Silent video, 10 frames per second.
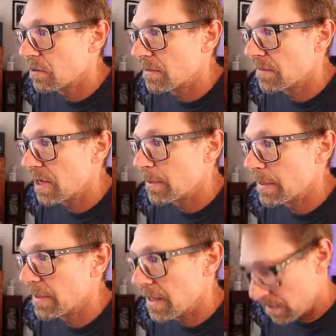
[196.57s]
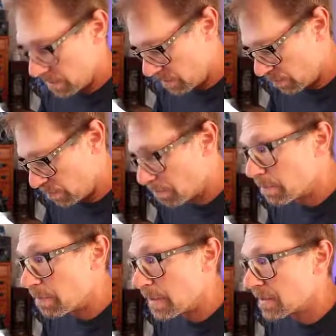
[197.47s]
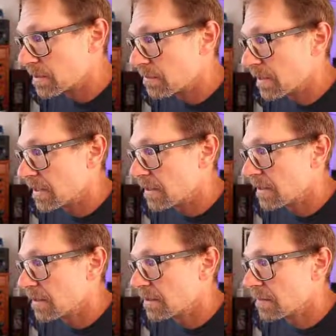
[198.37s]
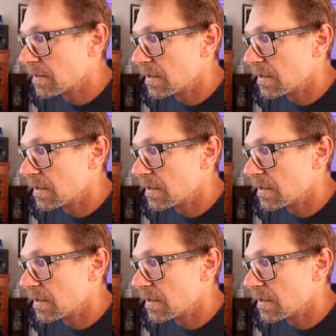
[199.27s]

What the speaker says: I've copied that, and I'll paste it right in here.